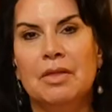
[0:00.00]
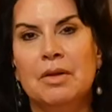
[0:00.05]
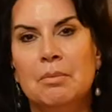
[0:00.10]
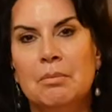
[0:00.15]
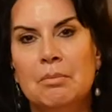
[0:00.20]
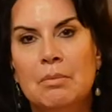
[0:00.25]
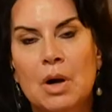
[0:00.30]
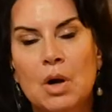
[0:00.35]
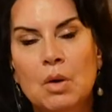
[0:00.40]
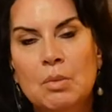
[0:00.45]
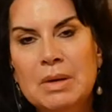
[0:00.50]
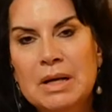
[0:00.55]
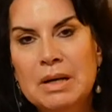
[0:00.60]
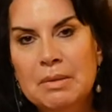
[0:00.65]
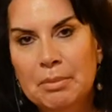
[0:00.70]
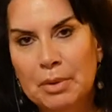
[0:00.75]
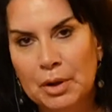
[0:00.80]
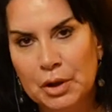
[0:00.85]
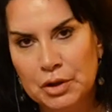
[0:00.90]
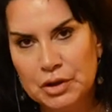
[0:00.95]
The moment a
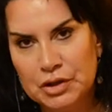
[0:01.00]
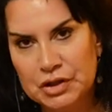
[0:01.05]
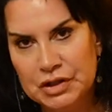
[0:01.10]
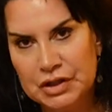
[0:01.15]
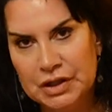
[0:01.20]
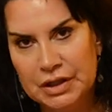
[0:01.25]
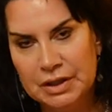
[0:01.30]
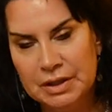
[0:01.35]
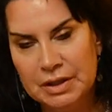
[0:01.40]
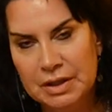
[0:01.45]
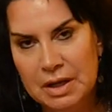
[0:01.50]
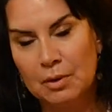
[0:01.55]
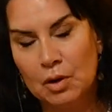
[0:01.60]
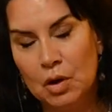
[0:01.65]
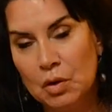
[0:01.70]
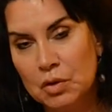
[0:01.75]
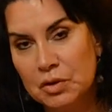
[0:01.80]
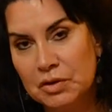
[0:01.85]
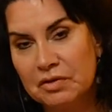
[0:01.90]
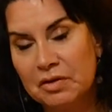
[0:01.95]
person
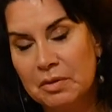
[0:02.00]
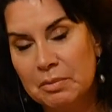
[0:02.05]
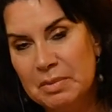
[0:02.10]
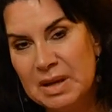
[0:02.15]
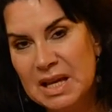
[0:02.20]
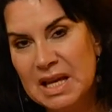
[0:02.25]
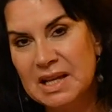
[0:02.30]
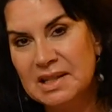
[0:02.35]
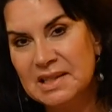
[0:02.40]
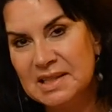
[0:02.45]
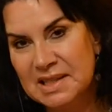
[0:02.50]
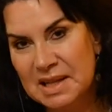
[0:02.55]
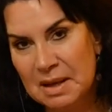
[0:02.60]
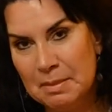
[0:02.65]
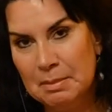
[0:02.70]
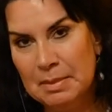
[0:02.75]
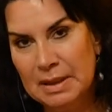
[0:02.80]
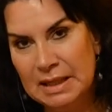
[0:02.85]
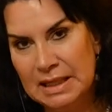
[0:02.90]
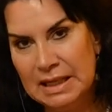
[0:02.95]
goes from being a
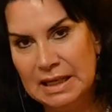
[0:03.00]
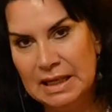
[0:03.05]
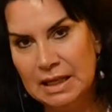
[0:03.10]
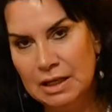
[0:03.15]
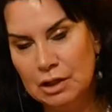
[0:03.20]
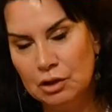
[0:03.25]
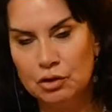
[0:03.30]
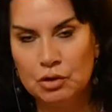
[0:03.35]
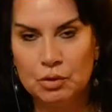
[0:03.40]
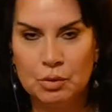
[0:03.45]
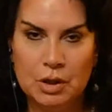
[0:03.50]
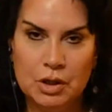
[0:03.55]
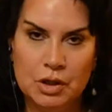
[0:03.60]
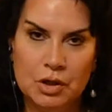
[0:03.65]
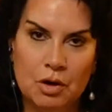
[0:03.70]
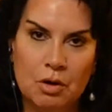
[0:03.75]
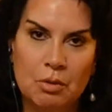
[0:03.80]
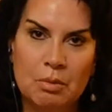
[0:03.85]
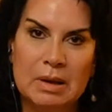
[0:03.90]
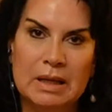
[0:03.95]
somebody to a
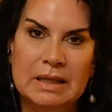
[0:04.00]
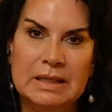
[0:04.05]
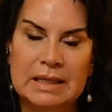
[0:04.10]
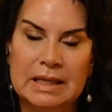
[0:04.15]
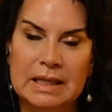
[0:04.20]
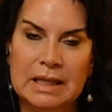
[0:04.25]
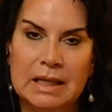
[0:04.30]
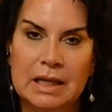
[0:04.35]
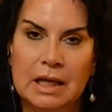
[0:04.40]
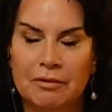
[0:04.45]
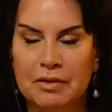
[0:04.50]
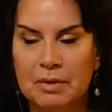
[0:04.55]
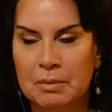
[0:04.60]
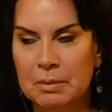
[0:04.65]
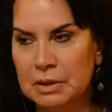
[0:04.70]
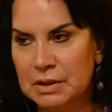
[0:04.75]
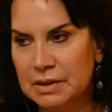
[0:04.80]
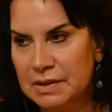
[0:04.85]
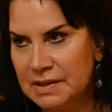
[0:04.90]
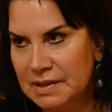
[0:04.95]
nobody,
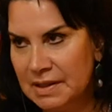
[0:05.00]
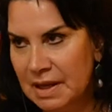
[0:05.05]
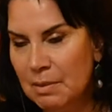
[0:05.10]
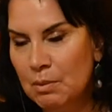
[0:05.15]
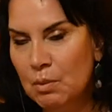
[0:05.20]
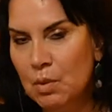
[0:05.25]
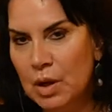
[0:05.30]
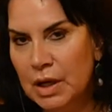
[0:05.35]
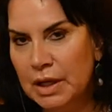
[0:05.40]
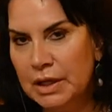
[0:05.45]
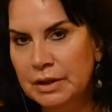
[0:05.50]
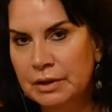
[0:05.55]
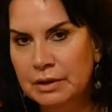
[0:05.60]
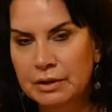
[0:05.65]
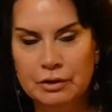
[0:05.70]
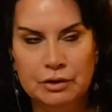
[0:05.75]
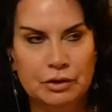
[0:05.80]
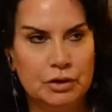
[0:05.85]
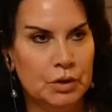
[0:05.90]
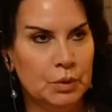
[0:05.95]
from someone
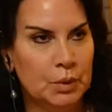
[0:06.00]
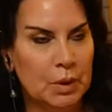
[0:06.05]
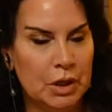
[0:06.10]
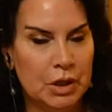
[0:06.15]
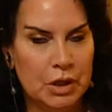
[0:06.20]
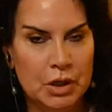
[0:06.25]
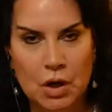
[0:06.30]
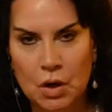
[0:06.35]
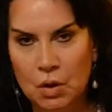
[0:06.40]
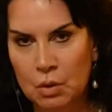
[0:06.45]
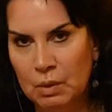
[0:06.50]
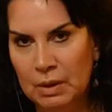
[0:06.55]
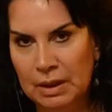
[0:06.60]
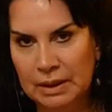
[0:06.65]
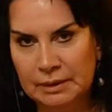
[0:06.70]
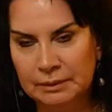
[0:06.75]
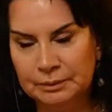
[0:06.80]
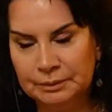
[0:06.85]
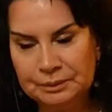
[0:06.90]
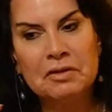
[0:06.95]
to a no
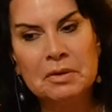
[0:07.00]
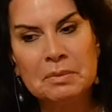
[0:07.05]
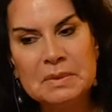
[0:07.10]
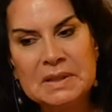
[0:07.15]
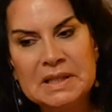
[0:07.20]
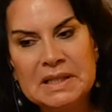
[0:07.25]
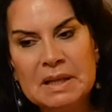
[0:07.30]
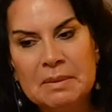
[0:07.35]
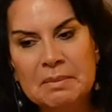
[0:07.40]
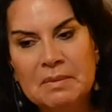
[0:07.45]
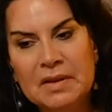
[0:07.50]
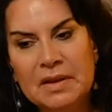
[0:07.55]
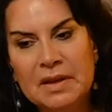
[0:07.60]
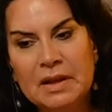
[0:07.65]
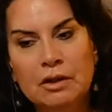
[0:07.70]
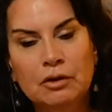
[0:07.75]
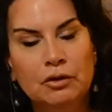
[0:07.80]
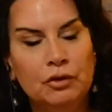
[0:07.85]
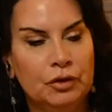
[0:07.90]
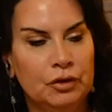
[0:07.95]
one, from
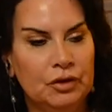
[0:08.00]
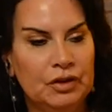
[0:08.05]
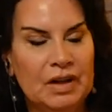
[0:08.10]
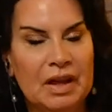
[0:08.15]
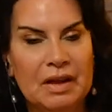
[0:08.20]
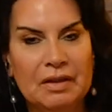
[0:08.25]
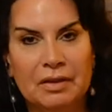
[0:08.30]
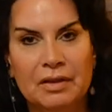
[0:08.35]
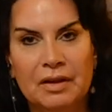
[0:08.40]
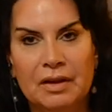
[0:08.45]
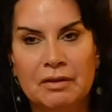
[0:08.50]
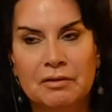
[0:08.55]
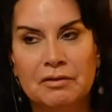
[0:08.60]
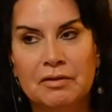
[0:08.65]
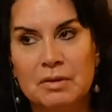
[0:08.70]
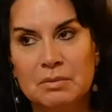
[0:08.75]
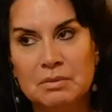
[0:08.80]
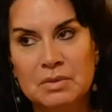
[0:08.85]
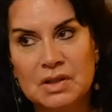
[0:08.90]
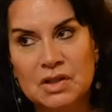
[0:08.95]
something to nothing,
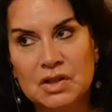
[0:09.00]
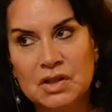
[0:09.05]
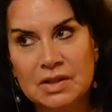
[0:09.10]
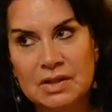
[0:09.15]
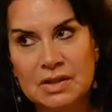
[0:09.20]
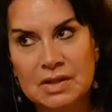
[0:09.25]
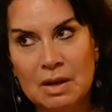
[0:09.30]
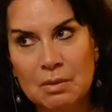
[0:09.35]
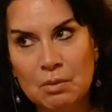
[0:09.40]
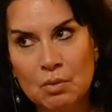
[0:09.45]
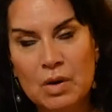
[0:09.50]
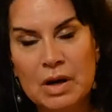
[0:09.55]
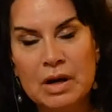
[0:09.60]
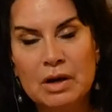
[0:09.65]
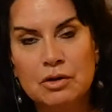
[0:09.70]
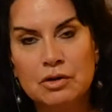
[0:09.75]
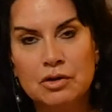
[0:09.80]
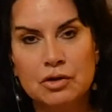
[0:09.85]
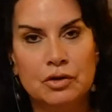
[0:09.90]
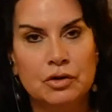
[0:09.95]
from
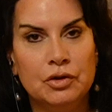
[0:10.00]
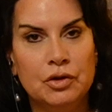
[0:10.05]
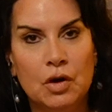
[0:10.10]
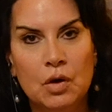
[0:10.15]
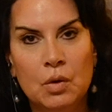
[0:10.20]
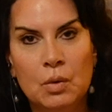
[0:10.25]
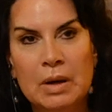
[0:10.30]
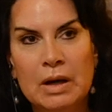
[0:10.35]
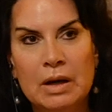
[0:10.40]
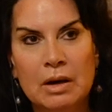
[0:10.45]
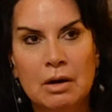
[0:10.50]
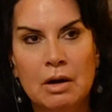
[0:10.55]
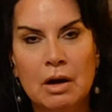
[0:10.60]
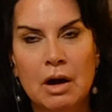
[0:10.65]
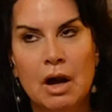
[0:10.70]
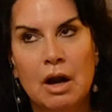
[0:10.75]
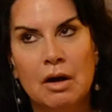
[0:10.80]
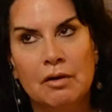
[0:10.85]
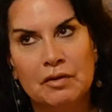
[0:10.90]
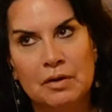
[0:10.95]
somewhere to nowhere,
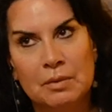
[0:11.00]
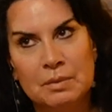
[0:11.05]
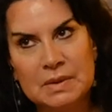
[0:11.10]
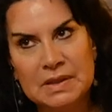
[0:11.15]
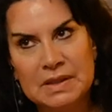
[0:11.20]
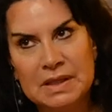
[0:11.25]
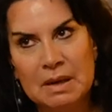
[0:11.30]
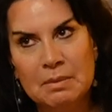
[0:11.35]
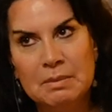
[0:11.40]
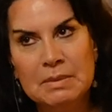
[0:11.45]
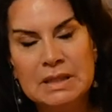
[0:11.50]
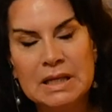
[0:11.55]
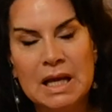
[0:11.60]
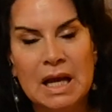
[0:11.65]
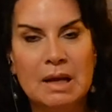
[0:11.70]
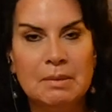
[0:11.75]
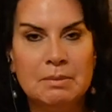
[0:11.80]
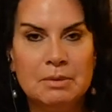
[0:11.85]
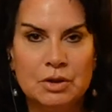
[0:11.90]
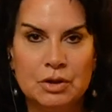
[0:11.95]
from
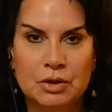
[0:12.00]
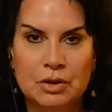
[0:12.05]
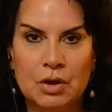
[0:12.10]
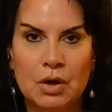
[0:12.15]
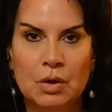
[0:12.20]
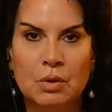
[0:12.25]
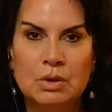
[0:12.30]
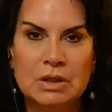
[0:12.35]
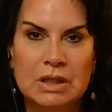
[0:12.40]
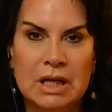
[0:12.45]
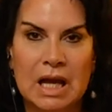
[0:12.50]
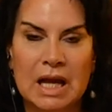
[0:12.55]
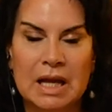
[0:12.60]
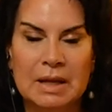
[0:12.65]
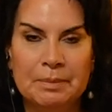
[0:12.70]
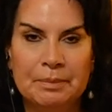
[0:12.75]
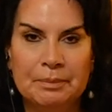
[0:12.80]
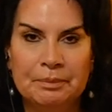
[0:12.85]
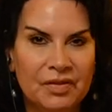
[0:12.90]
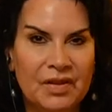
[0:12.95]
sometime to no
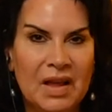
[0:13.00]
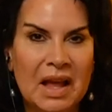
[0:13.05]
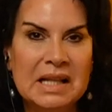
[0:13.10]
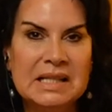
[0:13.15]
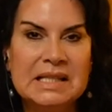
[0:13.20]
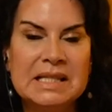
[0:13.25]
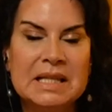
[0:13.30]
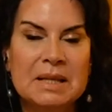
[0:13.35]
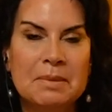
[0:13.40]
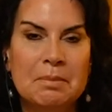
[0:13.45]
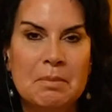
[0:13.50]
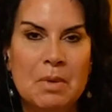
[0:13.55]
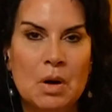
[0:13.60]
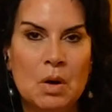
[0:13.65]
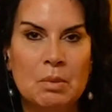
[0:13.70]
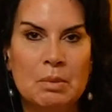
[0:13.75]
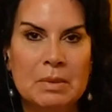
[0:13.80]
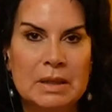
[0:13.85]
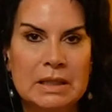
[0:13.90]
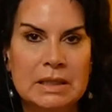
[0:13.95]
time. That's the
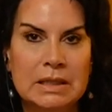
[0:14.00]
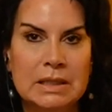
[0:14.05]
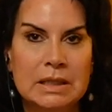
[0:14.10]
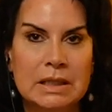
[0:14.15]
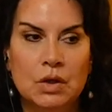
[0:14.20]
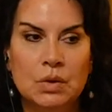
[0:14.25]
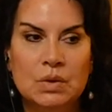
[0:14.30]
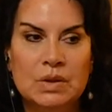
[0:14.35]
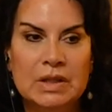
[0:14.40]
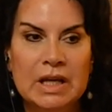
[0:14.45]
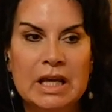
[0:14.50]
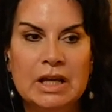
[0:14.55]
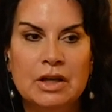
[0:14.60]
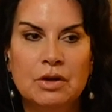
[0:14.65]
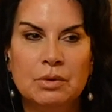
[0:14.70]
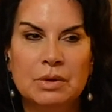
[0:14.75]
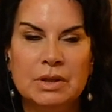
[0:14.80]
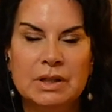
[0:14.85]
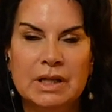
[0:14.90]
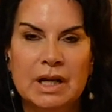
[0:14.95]
moment you take
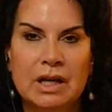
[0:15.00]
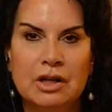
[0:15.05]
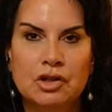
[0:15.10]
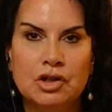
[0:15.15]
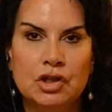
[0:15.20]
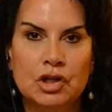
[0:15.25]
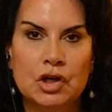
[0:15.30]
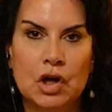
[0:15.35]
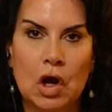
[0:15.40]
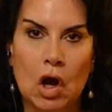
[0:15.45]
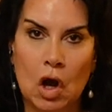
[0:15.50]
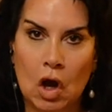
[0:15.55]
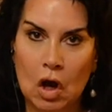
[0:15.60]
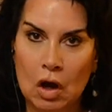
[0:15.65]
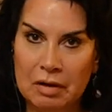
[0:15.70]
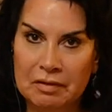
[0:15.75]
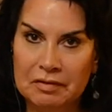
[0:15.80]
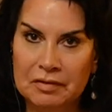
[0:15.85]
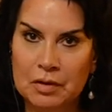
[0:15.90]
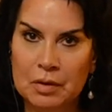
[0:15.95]
your attention
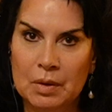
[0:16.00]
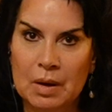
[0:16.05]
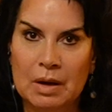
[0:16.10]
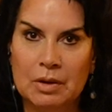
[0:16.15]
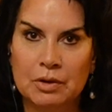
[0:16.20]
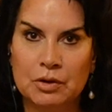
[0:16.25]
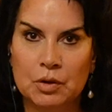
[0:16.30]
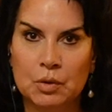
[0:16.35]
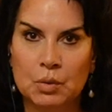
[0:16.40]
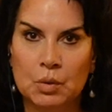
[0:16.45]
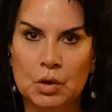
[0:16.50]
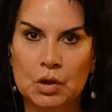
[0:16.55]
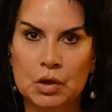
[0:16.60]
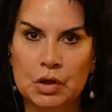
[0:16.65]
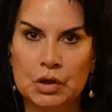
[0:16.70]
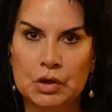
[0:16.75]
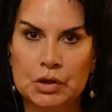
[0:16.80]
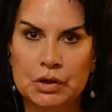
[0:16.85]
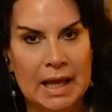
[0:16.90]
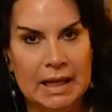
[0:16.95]
off your outer
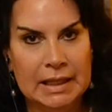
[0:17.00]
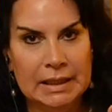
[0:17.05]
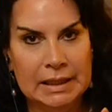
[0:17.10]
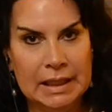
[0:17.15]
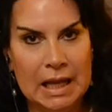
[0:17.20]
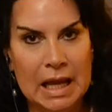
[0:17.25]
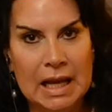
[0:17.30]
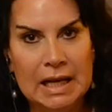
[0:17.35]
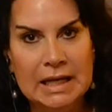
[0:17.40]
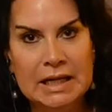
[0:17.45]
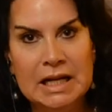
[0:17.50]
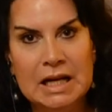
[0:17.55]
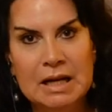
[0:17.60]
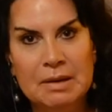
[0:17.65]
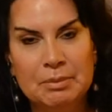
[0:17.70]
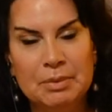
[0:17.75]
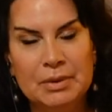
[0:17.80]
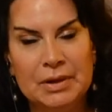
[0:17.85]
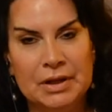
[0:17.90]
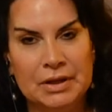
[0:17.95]
world and line
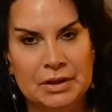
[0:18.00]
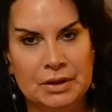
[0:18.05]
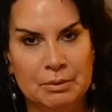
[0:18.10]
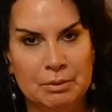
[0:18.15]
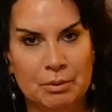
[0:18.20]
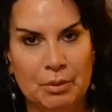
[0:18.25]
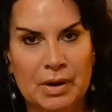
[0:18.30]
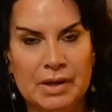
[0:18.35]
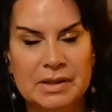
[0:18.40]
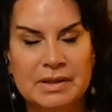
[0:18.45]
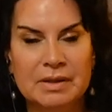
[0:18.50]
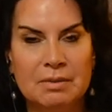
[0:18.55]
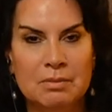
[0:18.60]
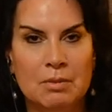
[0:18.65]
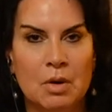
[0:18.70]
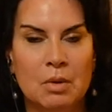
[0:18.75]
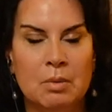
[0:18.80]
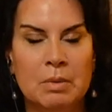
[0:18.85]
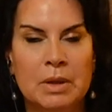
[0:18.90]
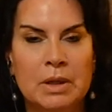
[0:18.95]
up in the present
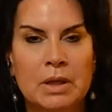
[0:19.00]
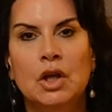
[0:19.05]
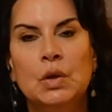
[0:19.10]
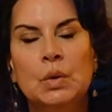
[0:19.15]
moment.